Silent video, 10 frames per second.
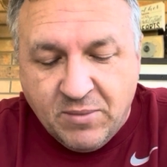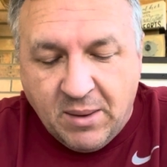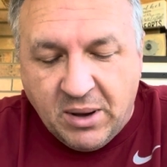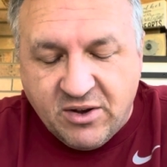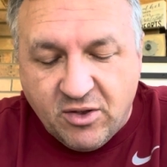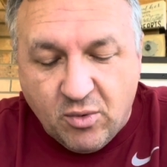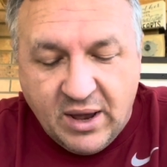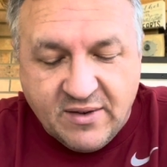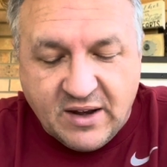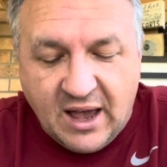But to the
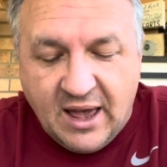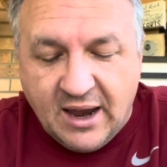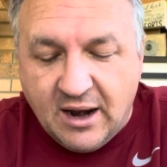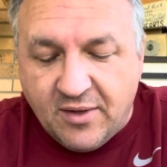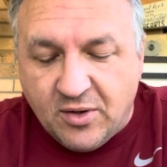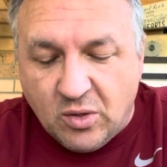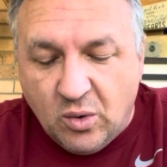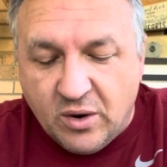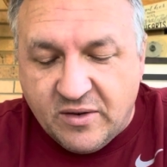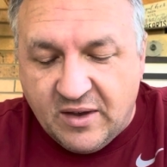rest I, not the
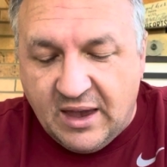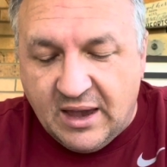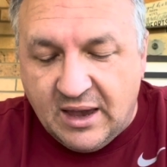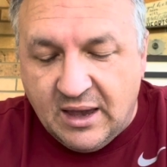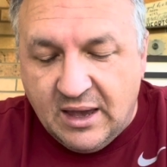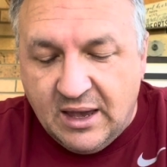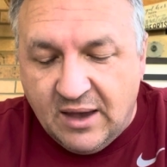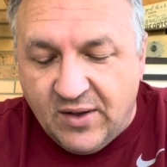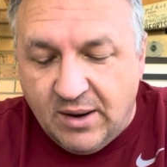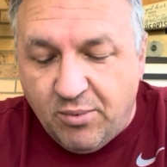Lord, say,
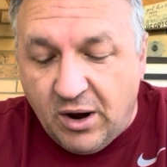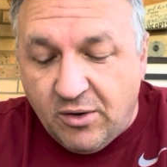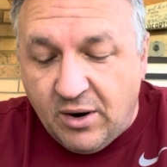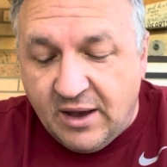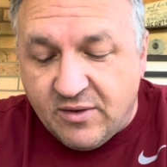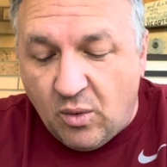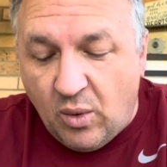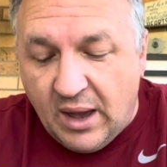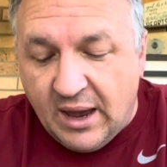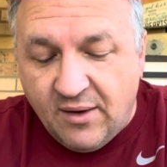if any brother has a
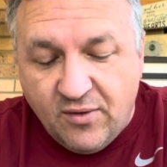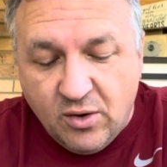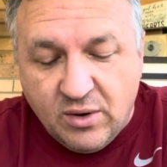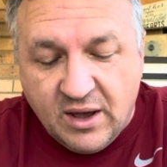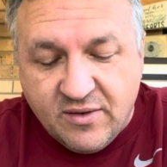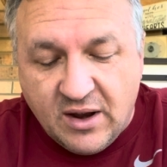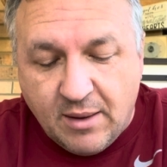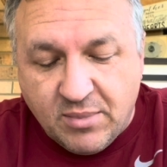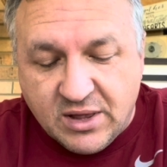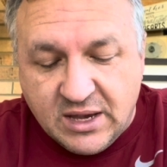wife who does
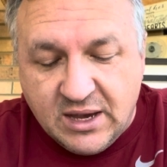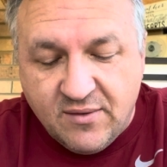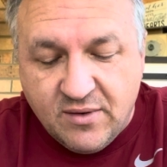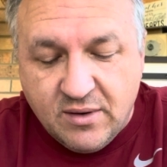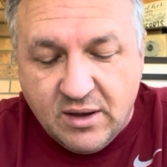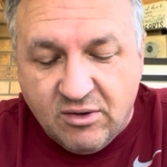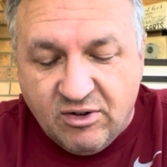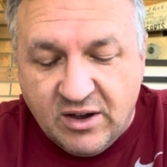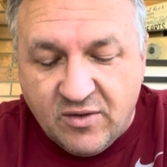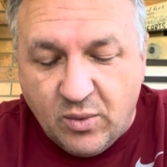not believe, and
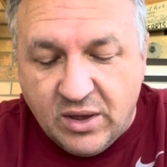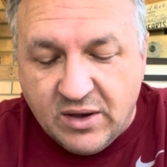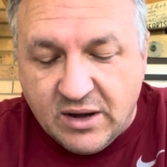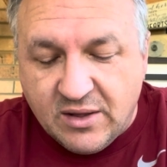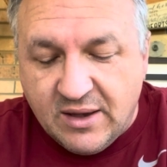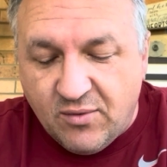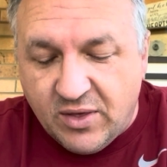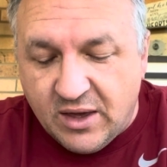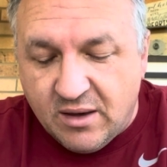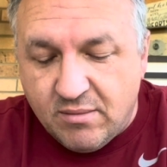she is willing to live with
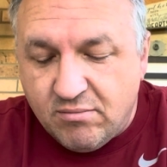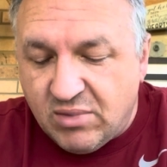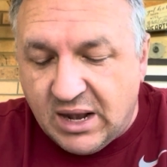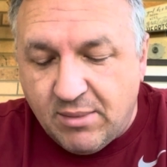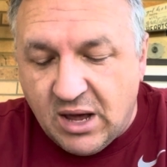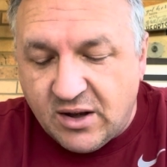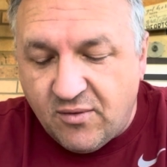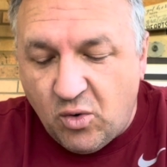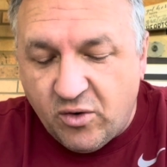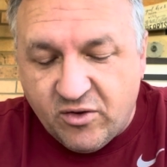him, let him not
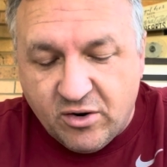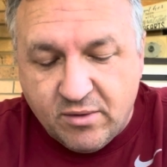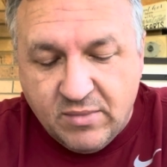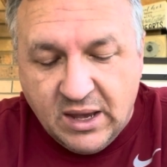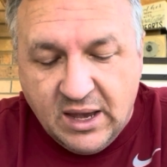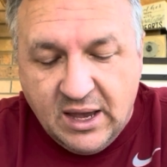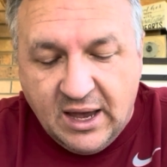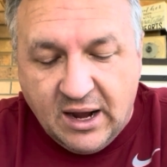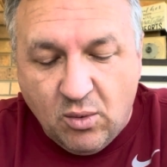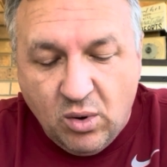divorce her.
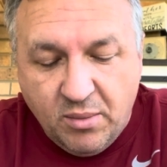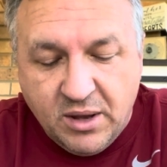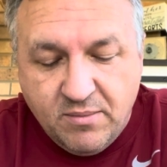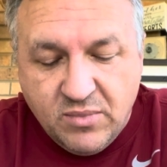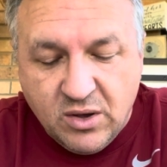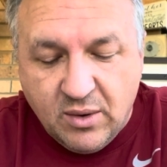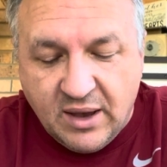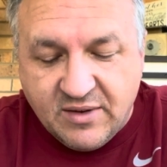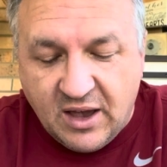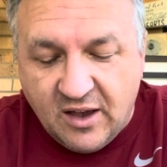And a woman who
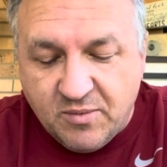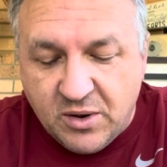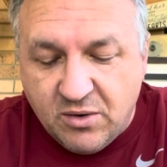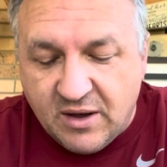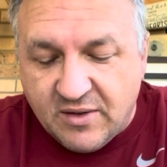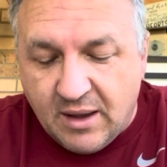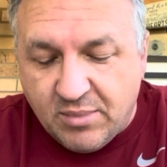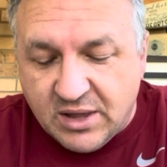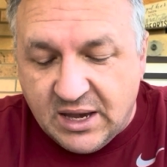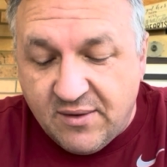has a husband who does not
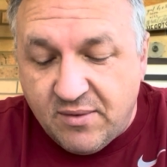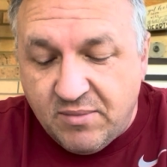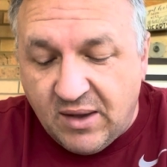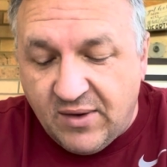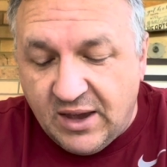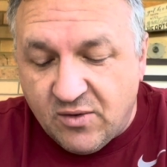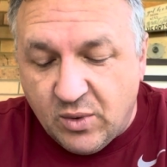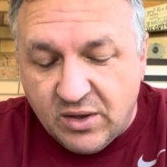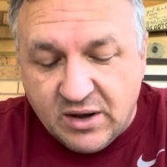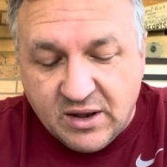believe, if he is
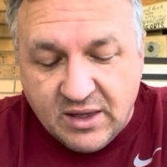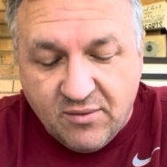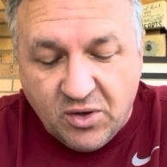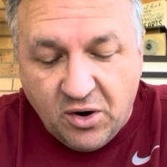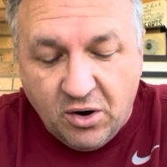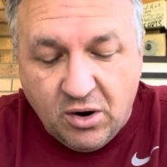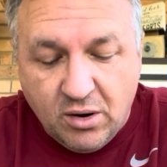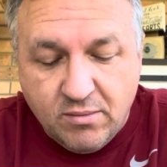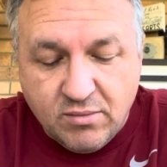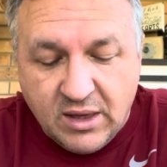willing to live with
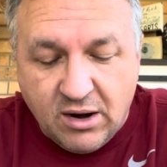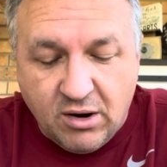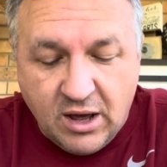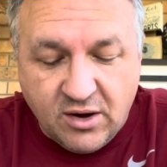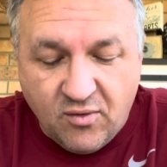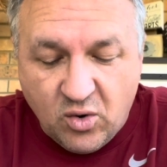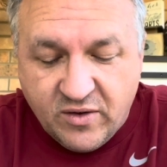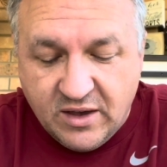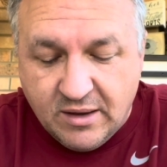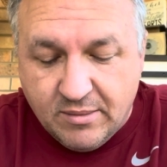her, let her not divorce
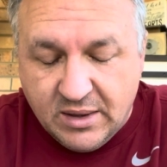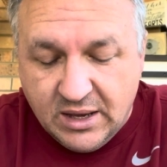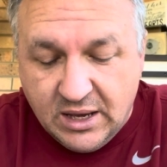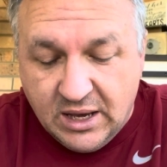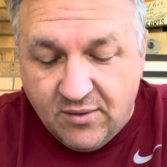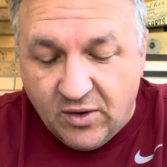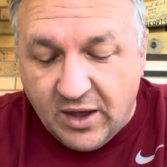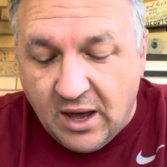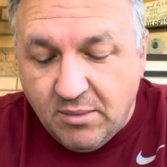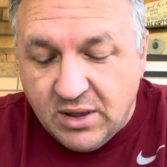him. For the
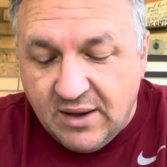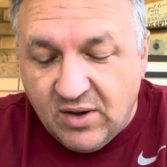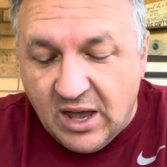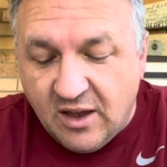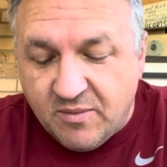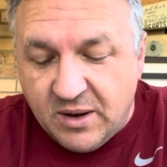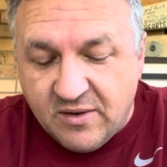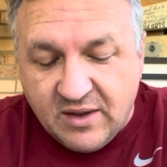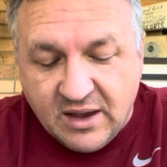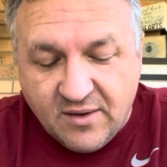unbelieving husband is
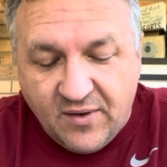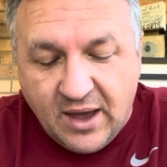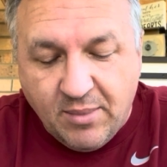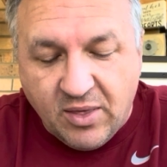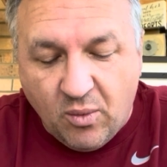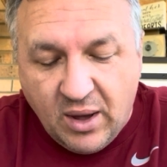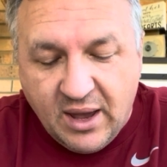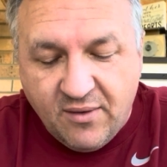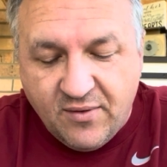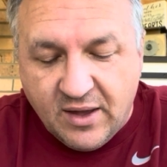sanctified by the
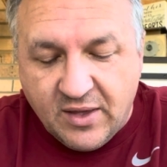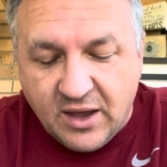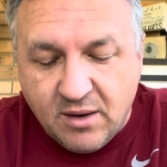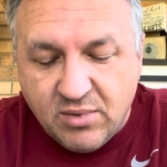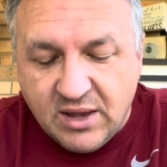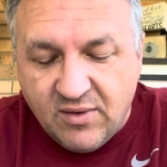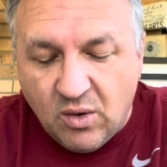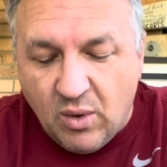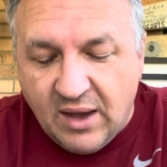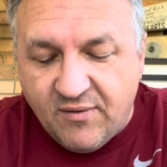wife, and the unbelieving
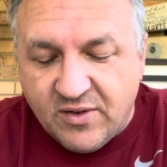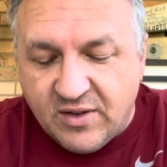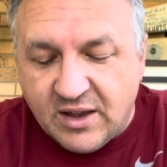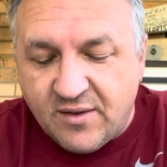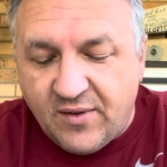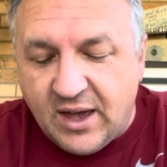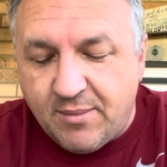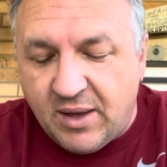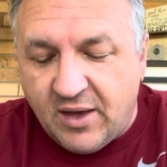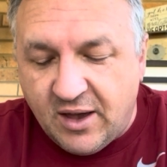wife is sanctified
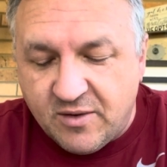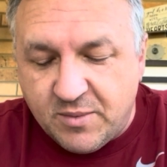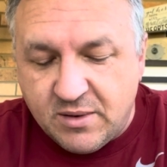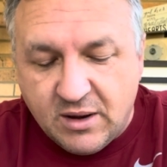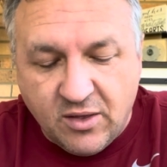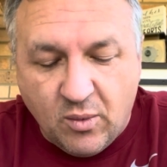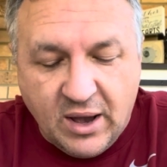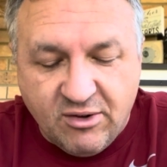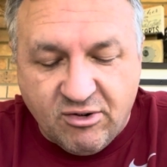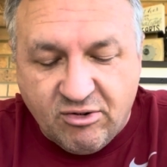by the husband.
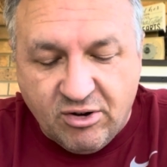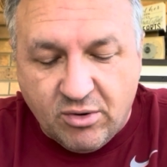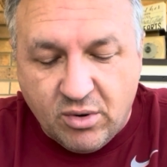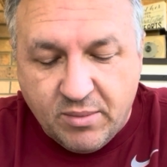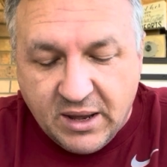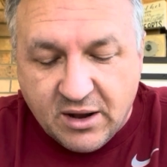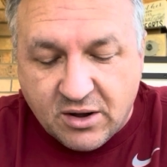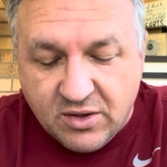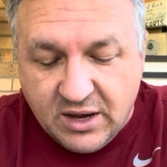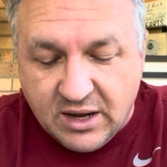Otherwise your children would be
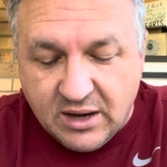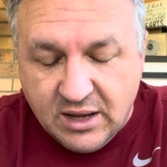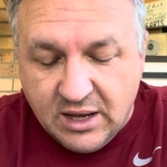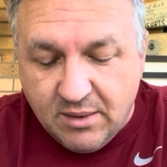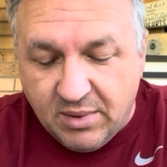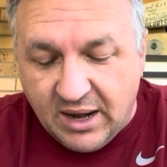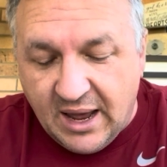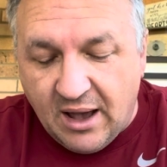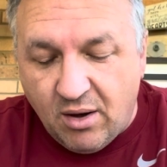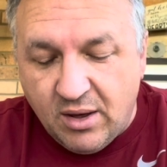unclean, but
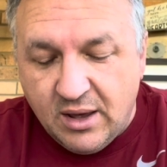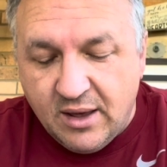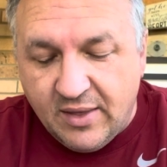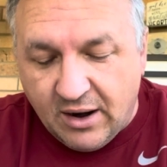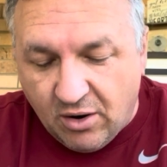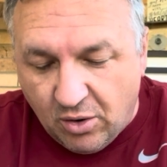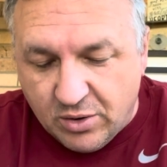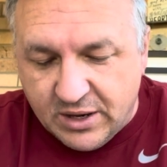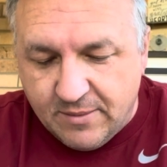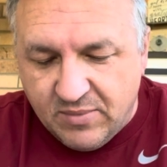now they are
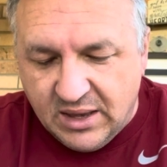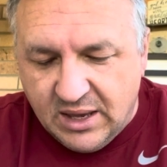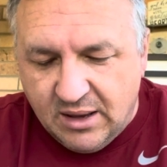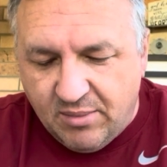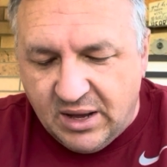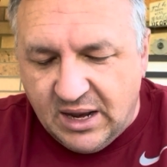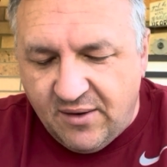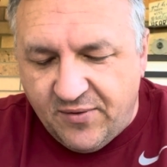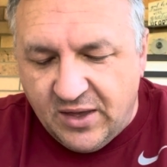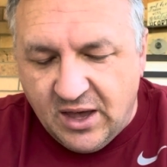holy. But
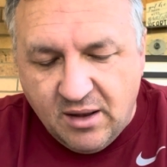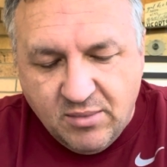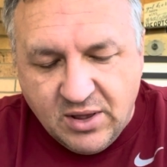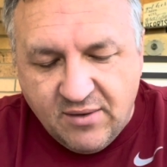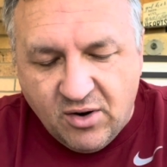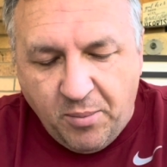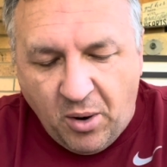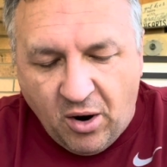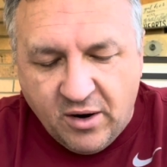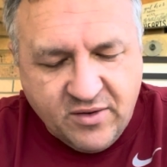if the unbeliever
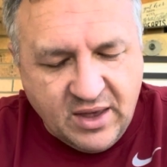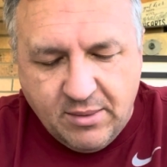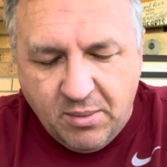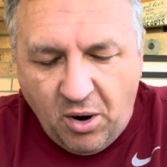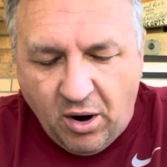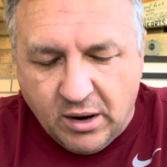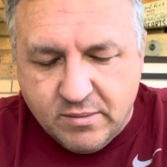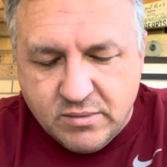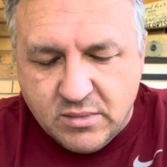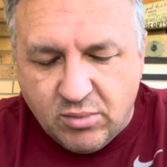departs, let him depart.
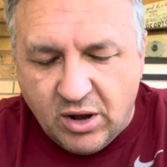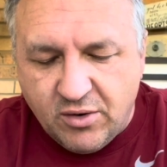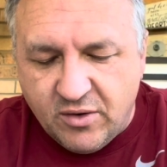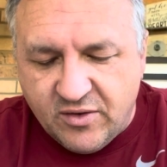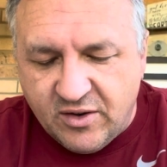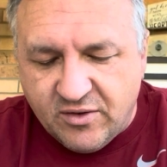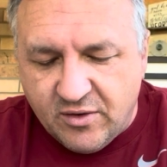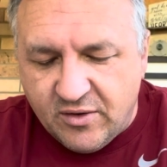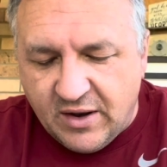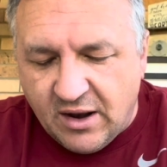Brother or
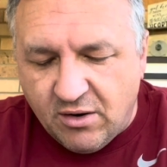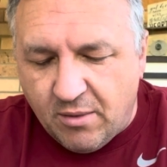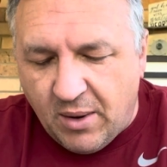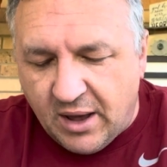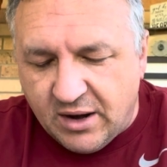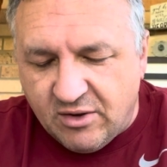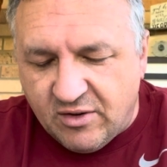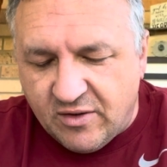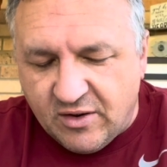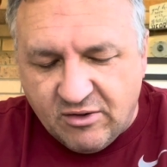sister is not under bondage
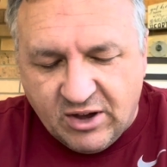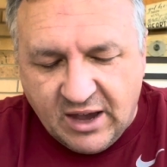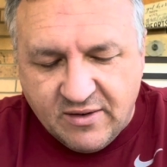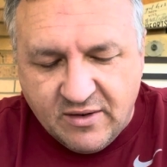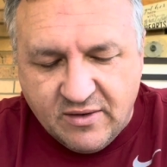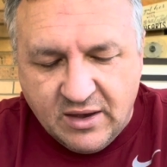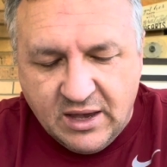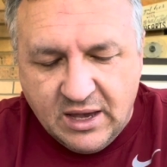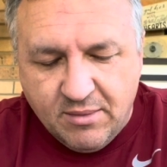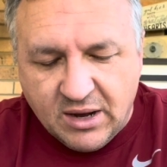in such cases.
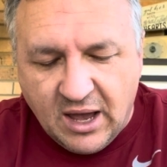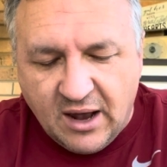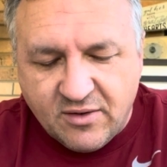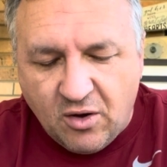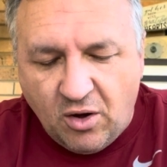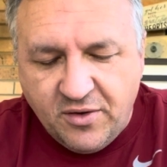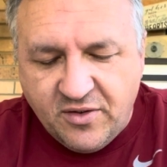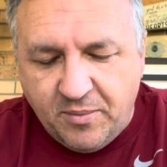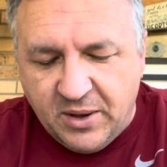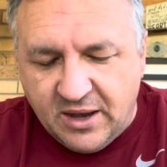But God has called us
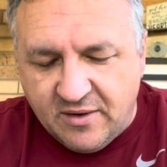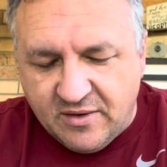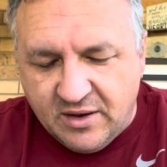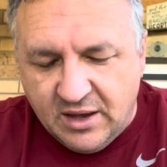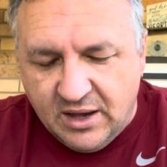to peace.